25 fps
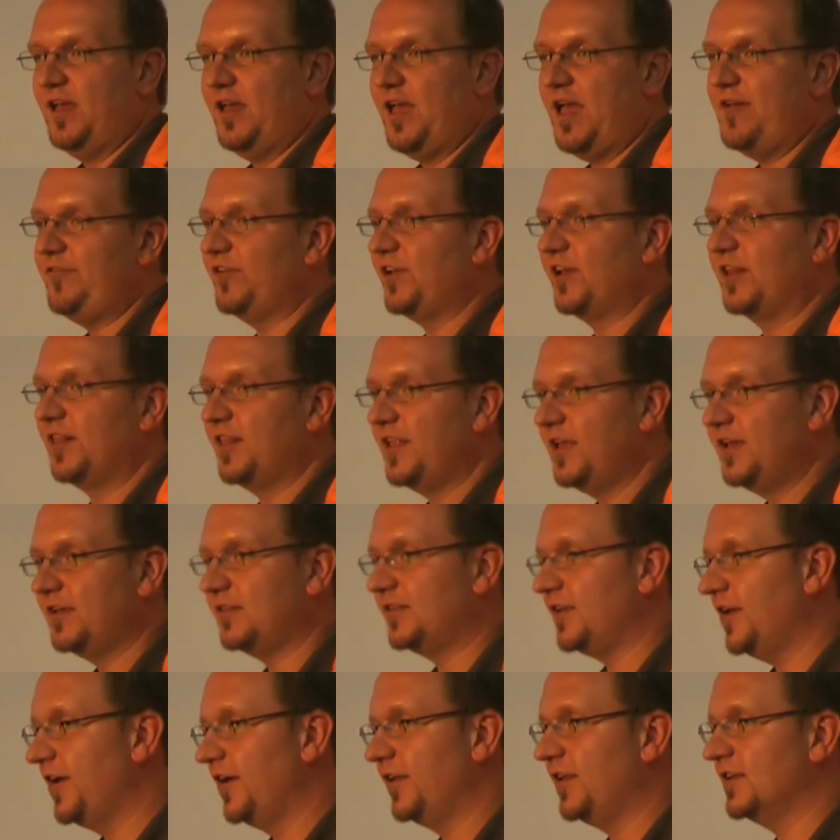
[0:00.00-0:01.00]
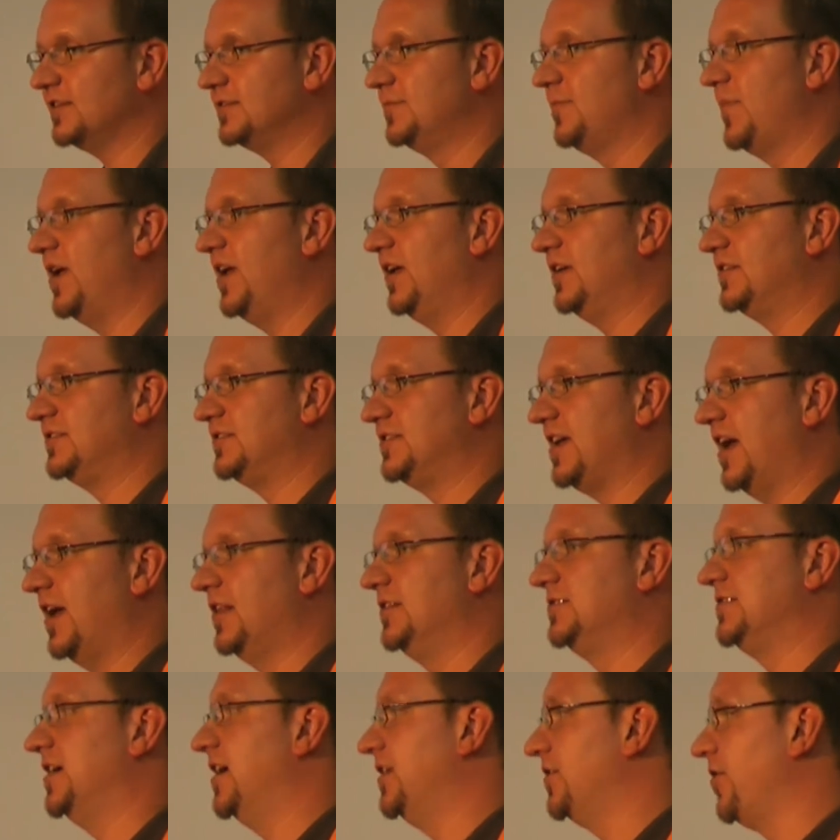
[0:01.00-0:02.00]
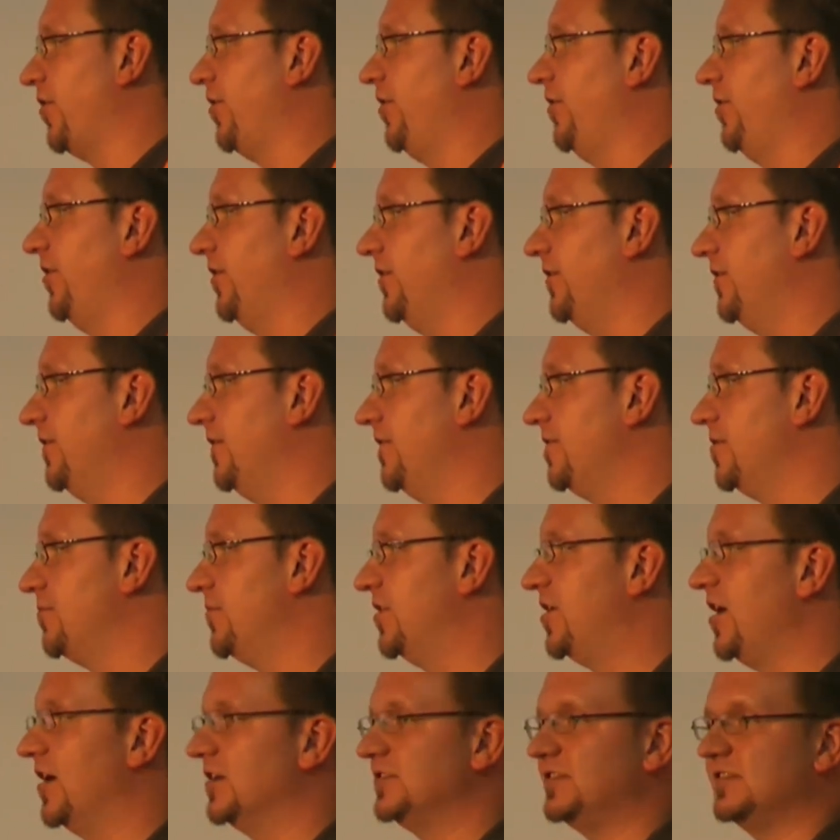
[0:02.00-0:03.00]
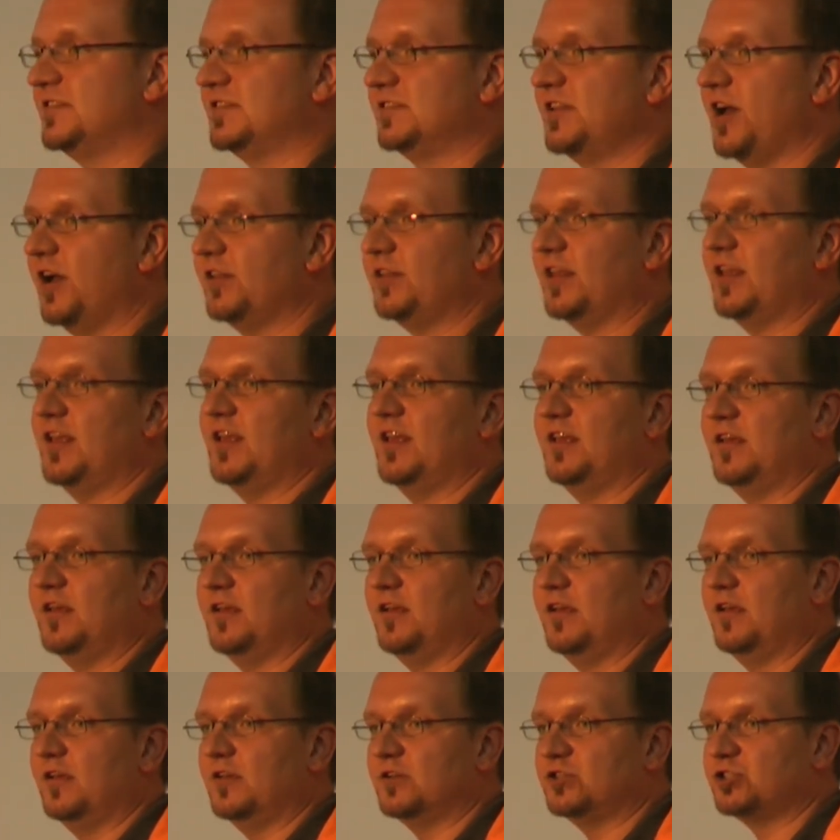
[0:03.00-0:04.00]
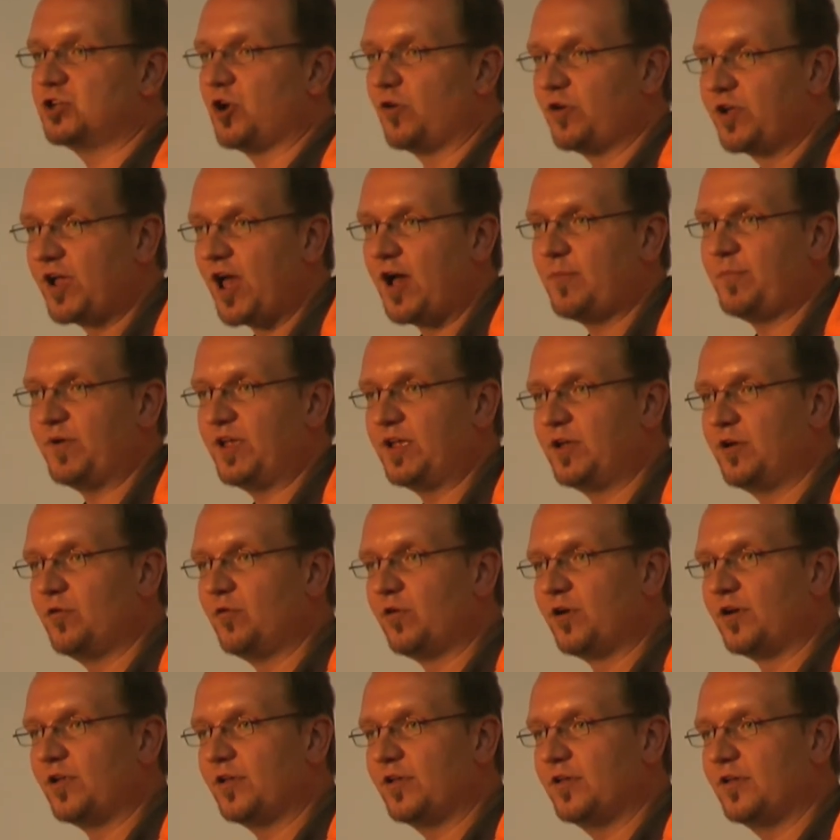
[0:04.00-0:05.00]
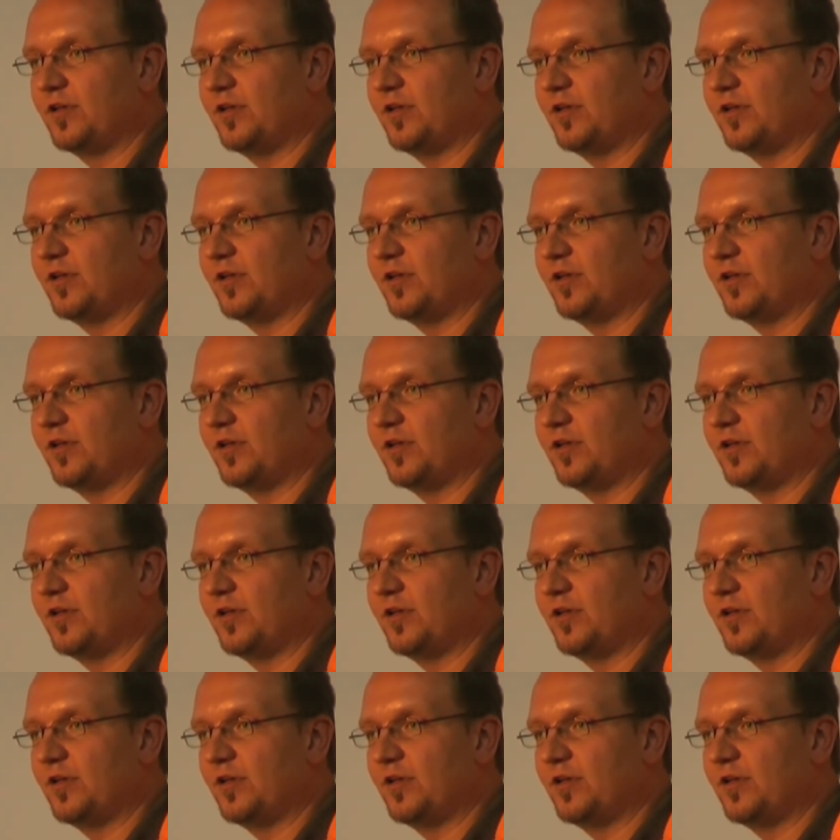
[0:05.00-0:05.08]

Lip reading: Having a link there doesn't make sense at all because it's not showing up in Google.